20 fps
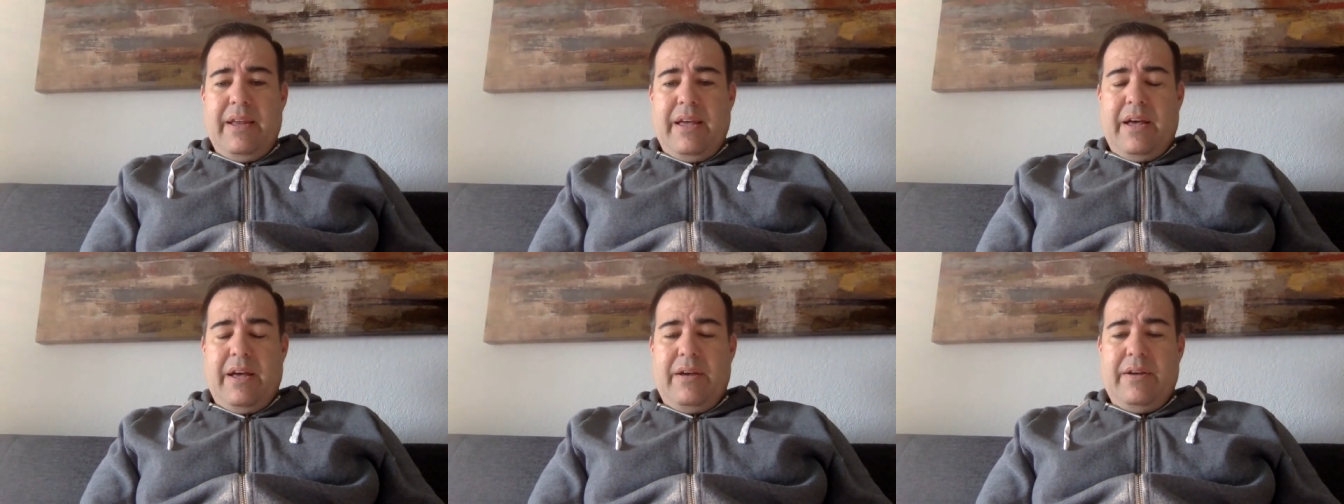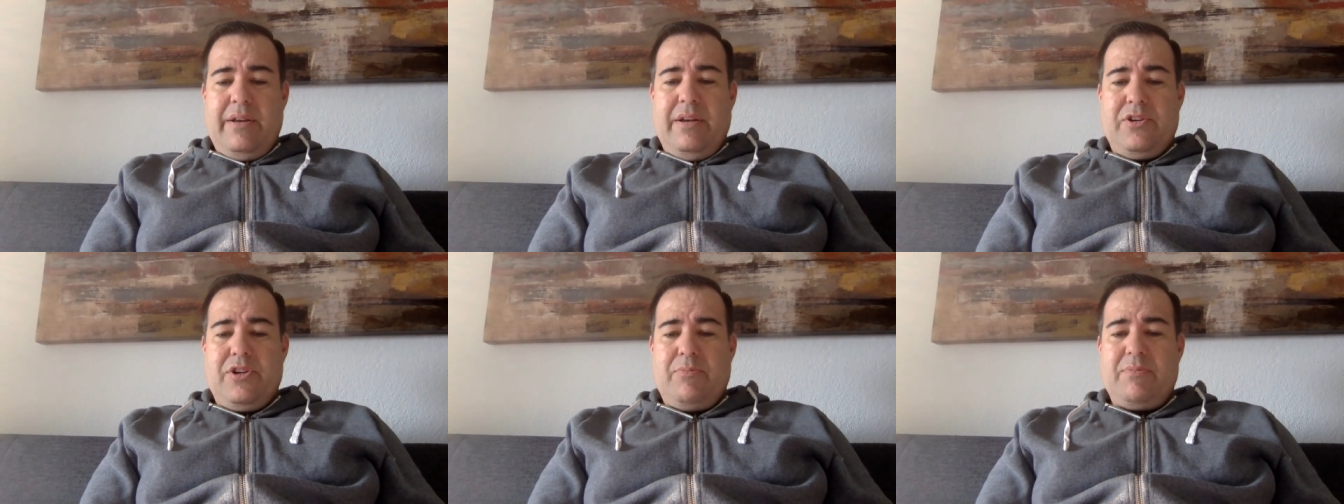
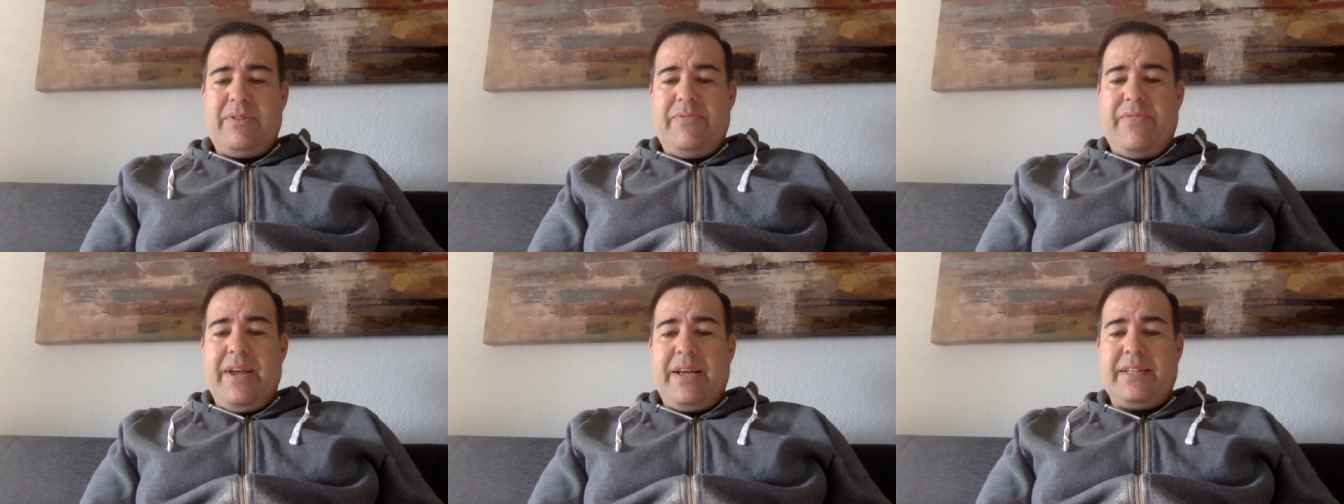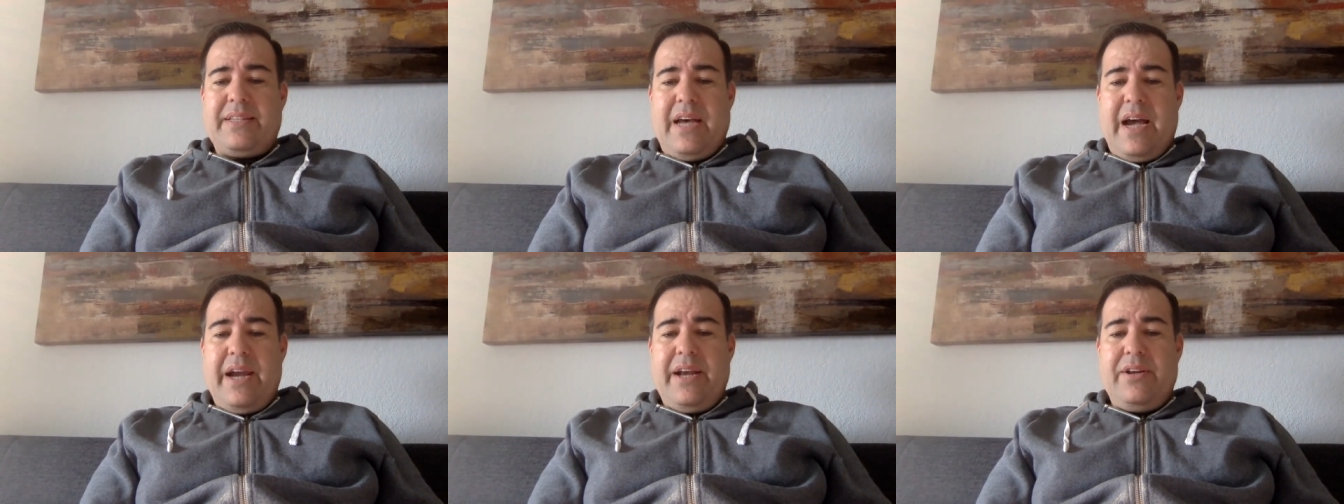in terms of
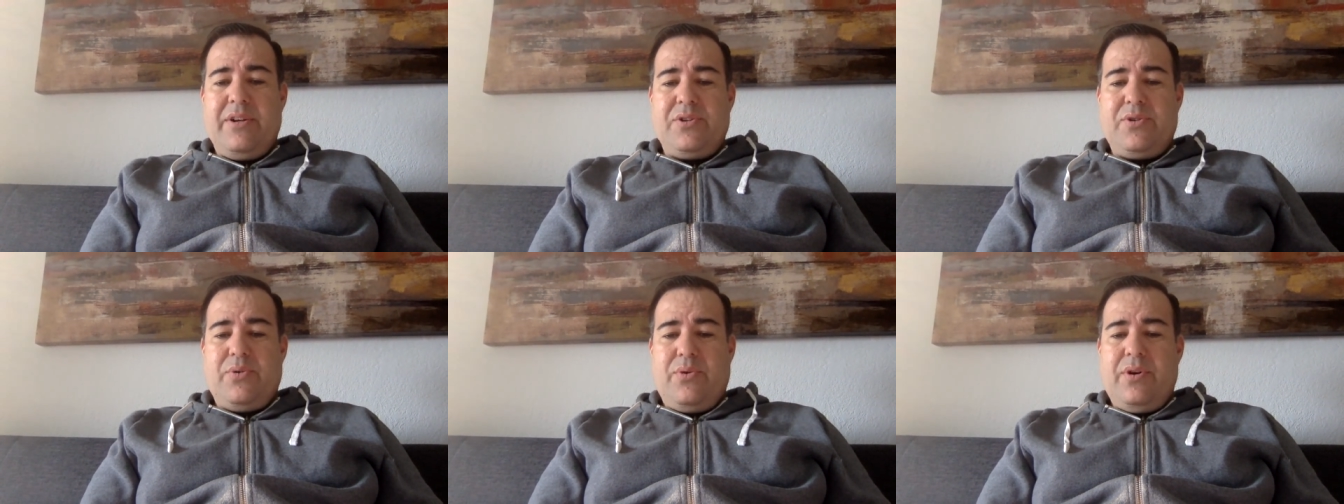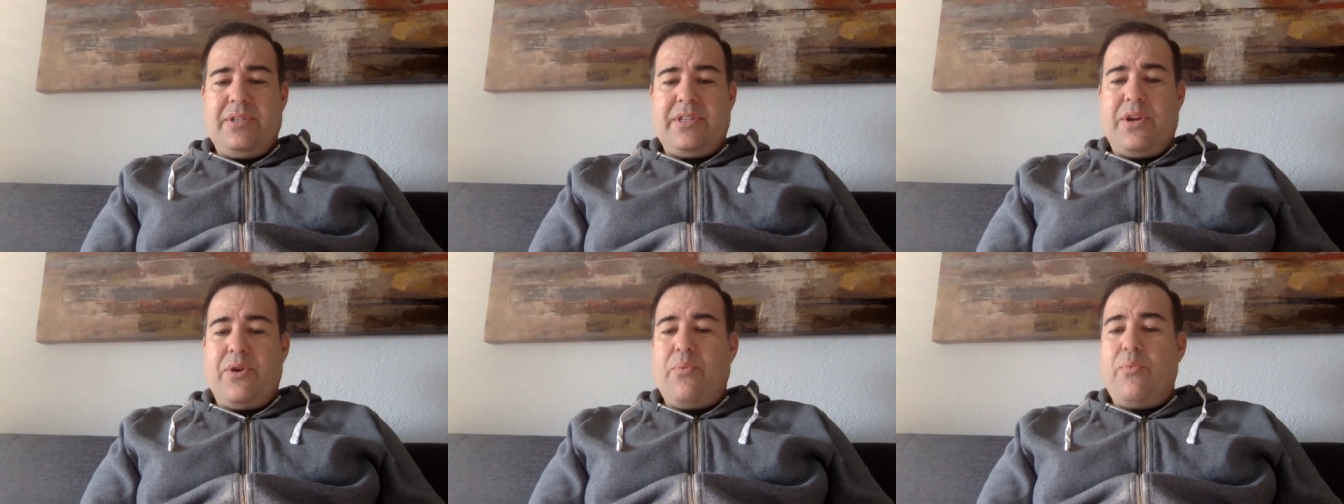anxiety
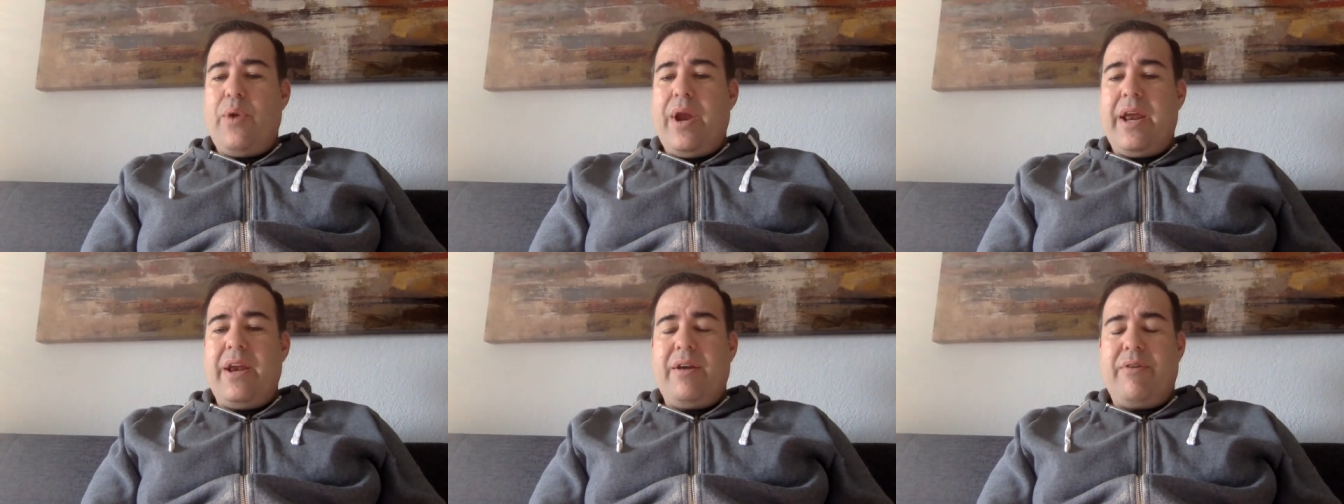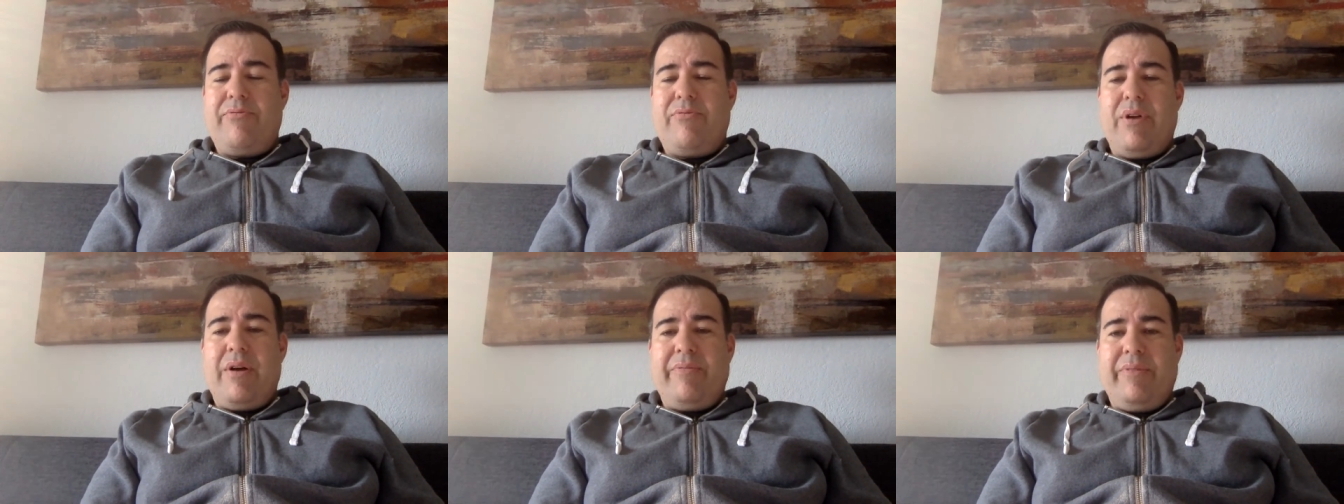disorders at a rate
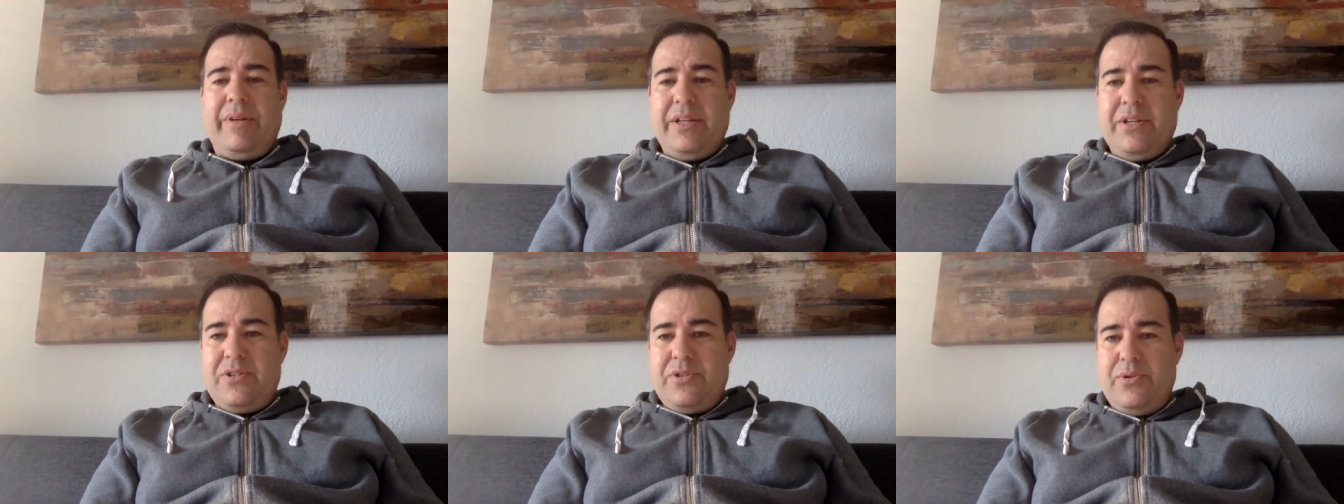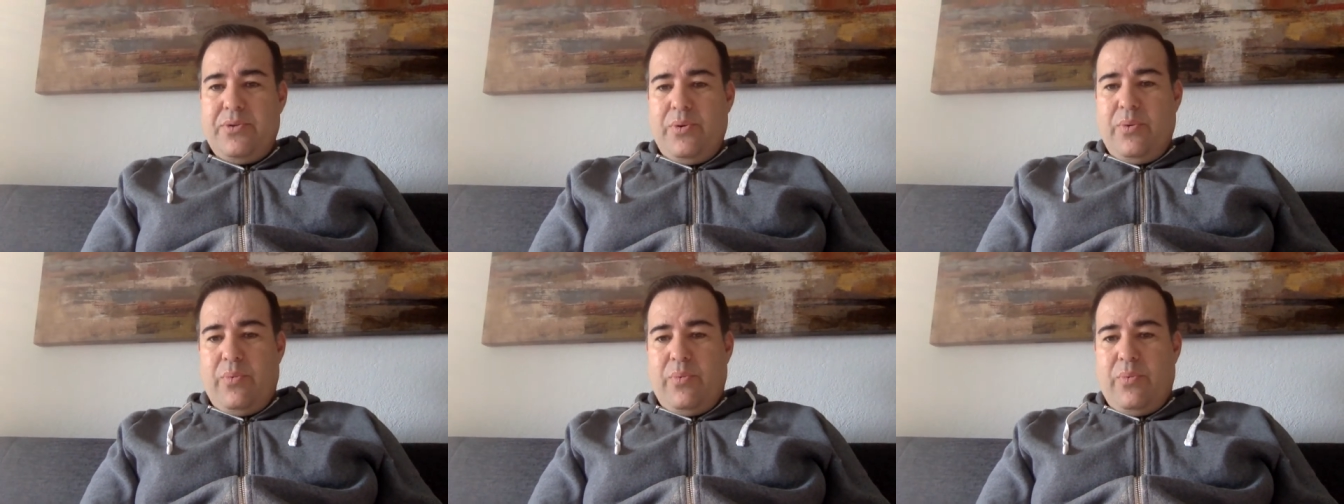of roughly 2 to